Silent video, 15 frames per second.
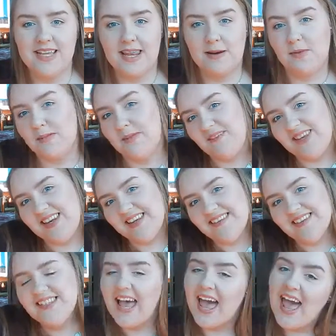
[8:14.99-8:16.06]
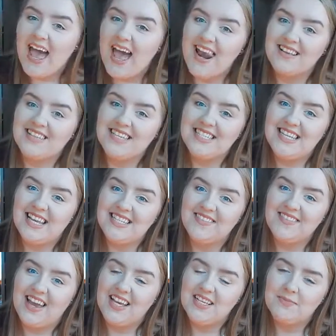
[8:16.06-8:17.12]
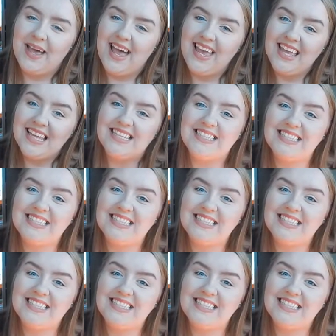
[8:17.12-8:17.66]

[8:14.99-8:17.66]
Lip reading: any more of my videos. And I'll see you next time, guys. Bye!